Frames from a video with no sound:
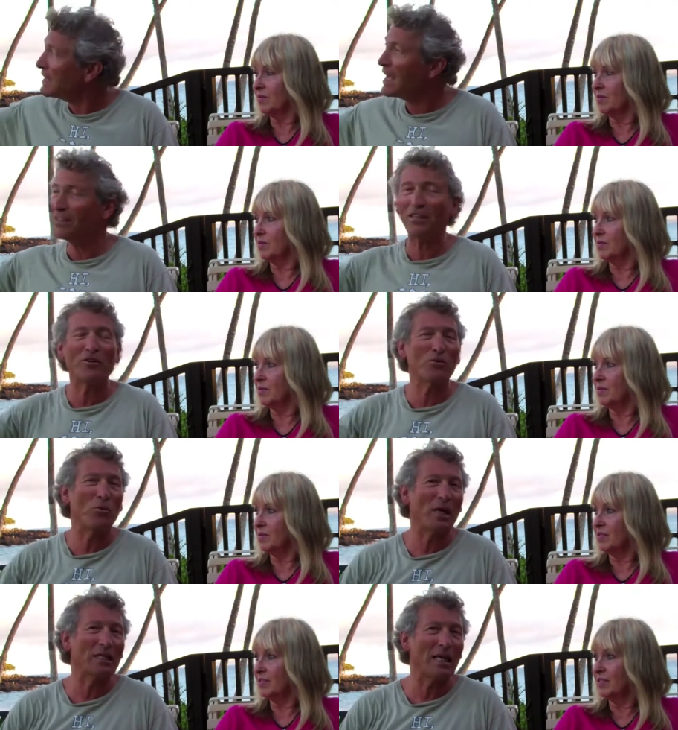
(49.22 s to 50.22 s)
Speaker 1: down there in
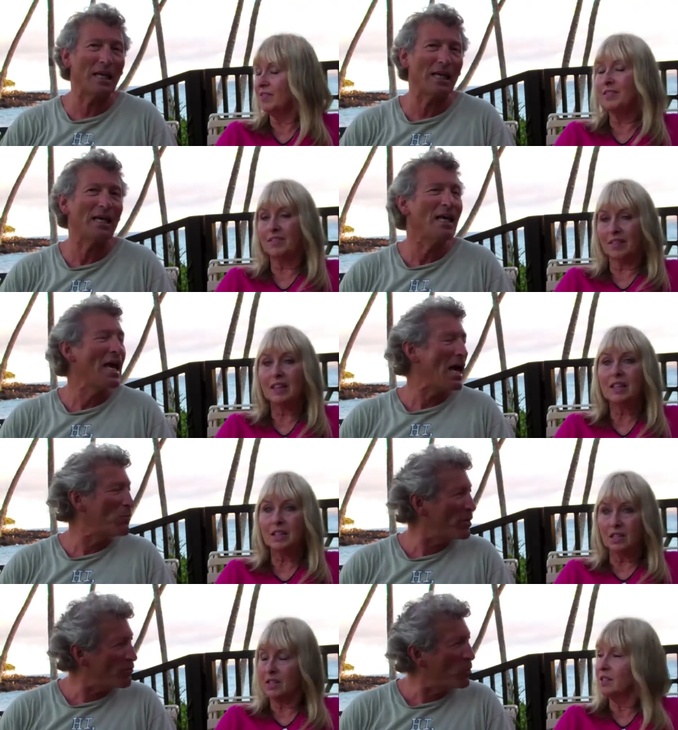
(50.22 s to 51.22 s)
Wailea,
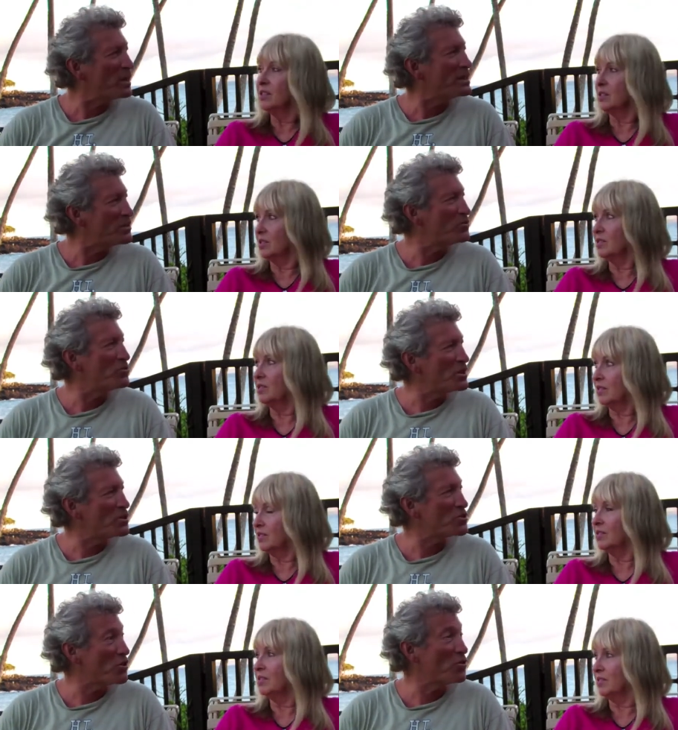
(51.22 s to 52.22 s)
and we've wanted to do this
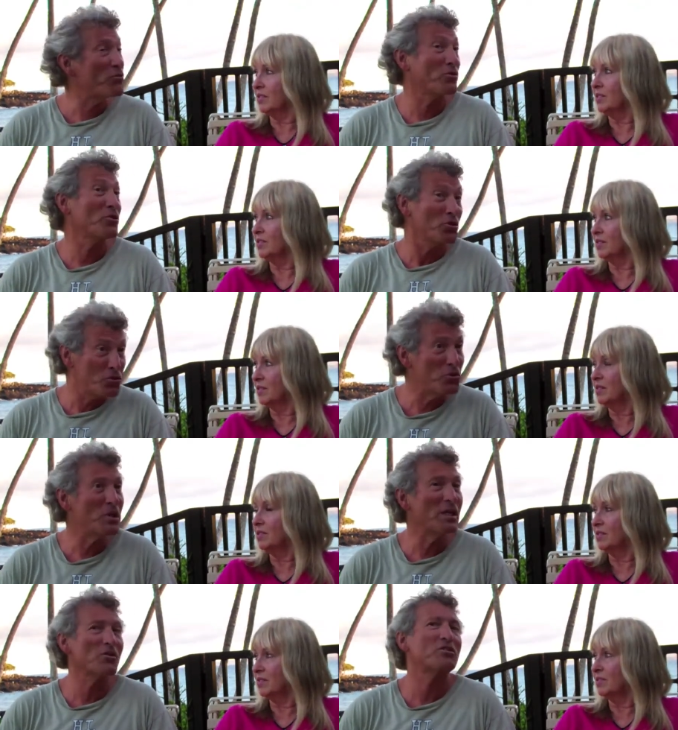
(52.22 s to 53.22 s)
show for 2
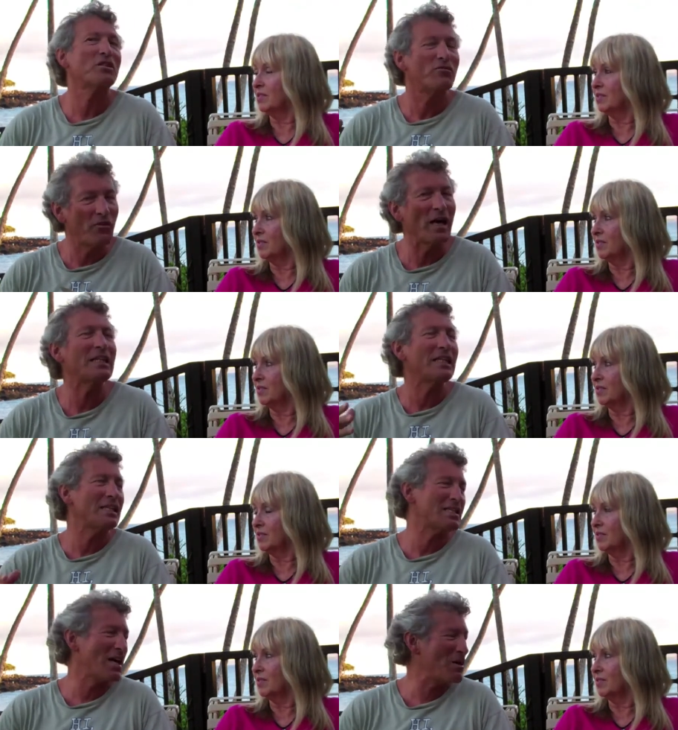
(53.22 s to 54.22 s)
years, and finally
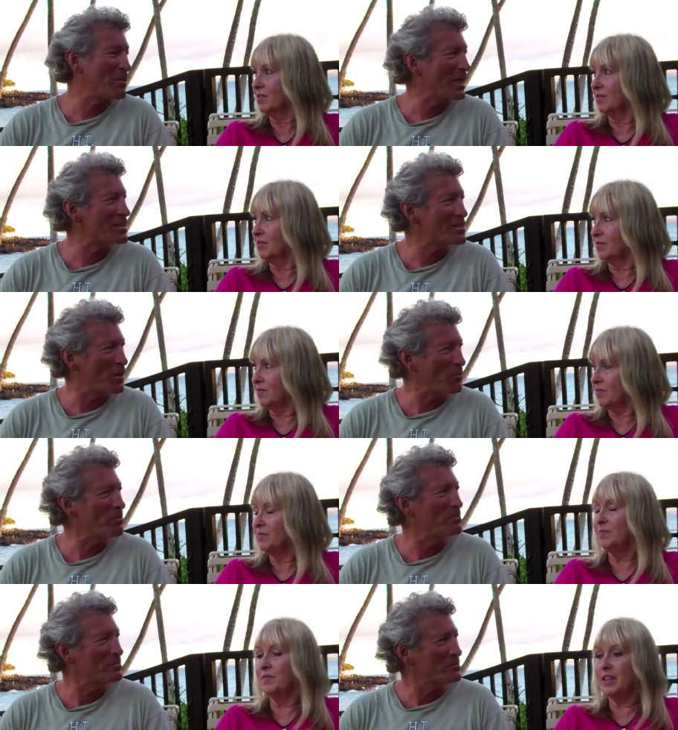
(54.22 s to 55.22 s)
the timing has come.
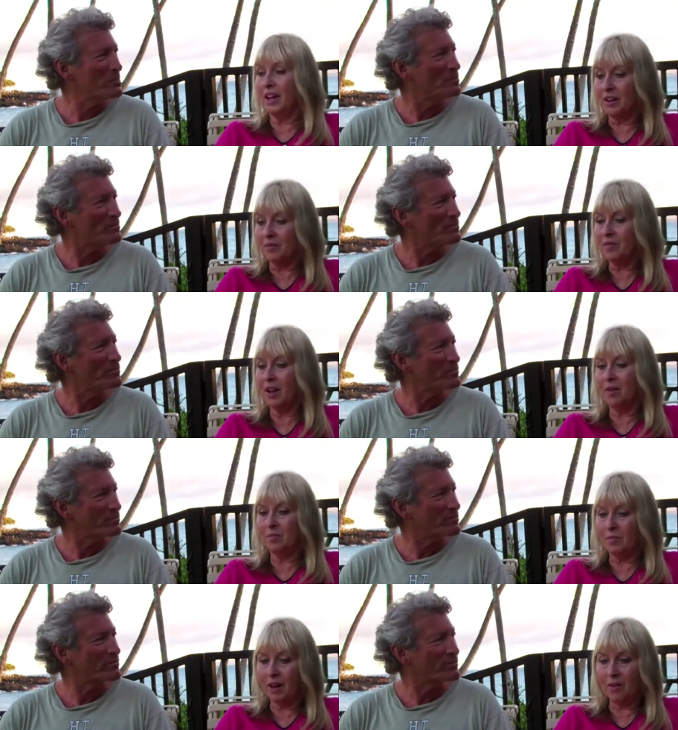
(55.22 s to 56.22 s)
Speaker 2: Yeah,
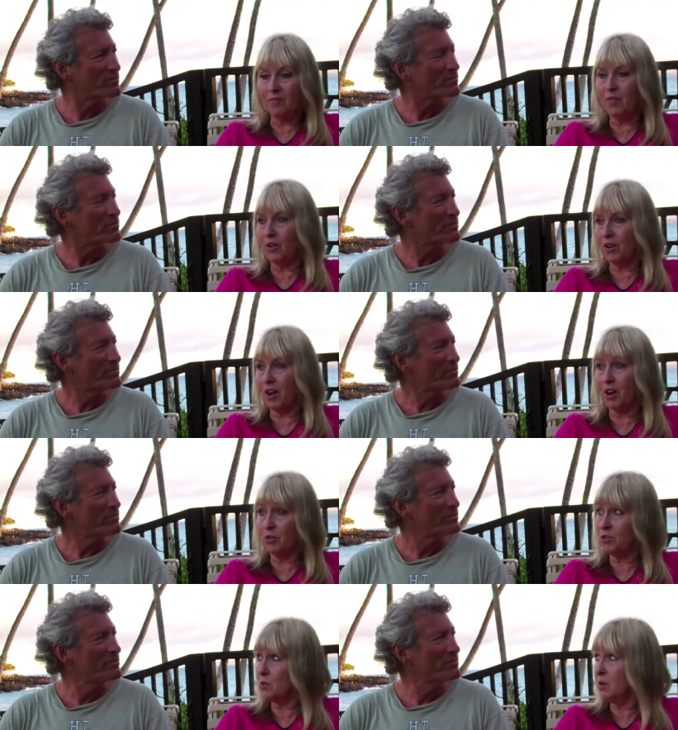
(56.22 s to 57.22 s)
I'm very
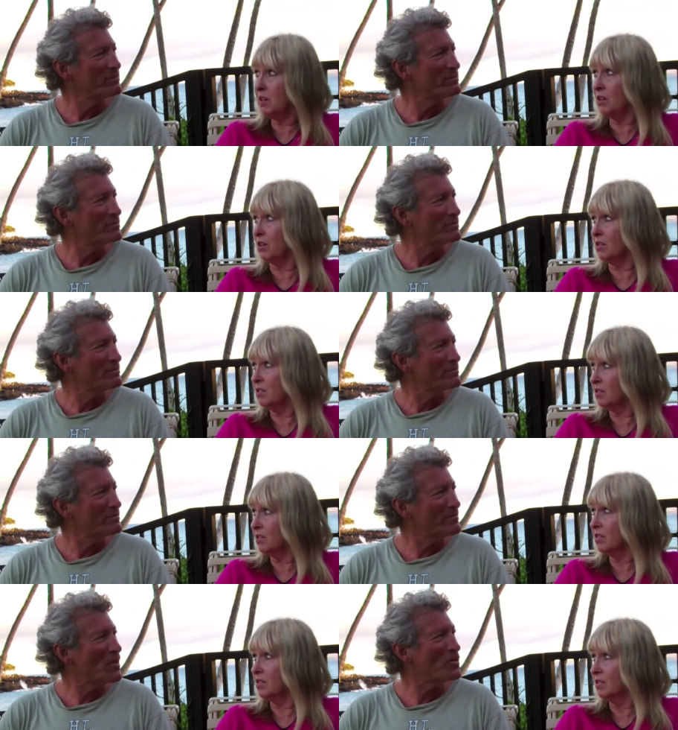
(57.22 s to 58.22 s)
honored to be here.
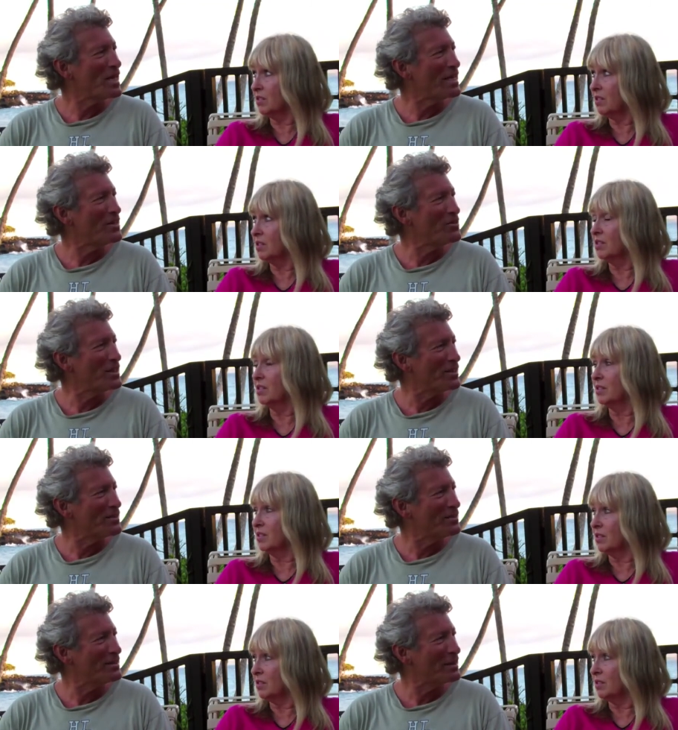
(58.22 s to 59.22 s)
Speaker 1: Well, thank you, dear.
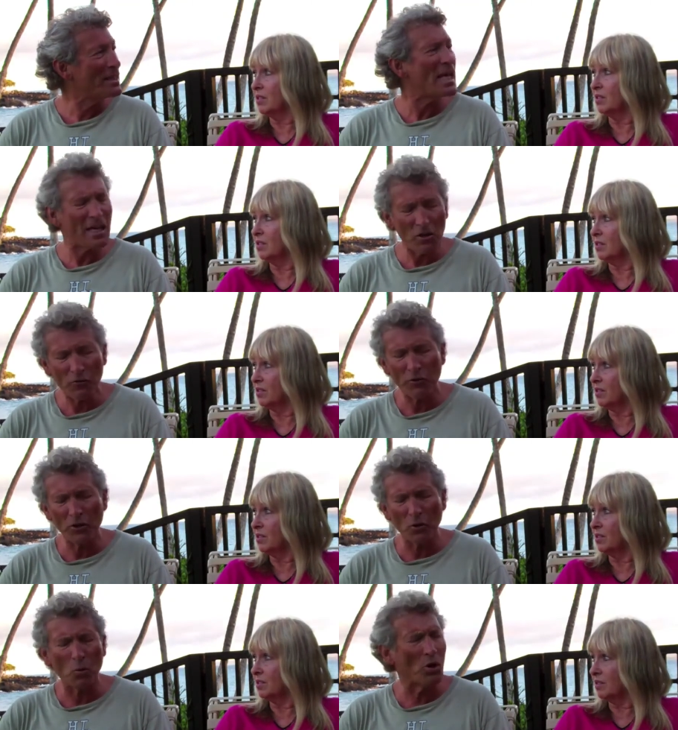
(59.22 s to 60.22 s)
And thank you for
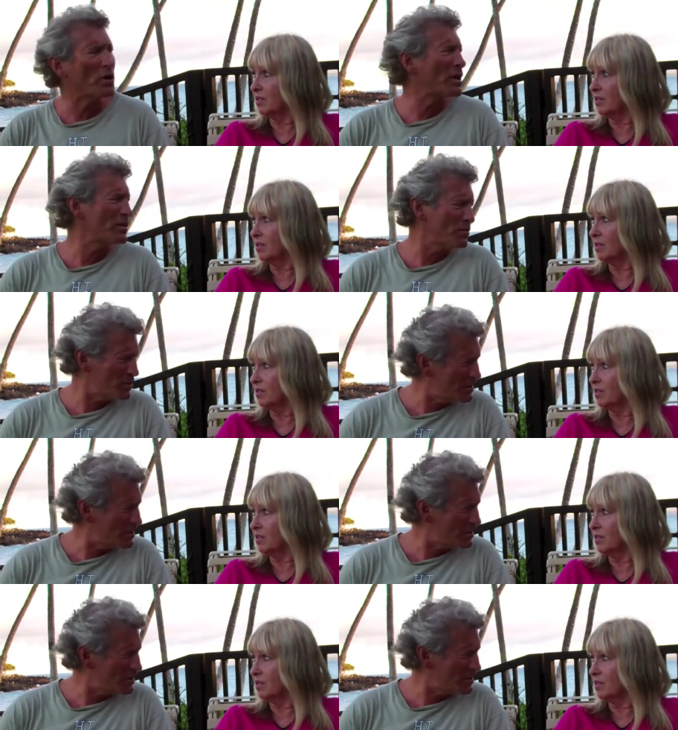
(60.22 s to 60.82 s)
your work. I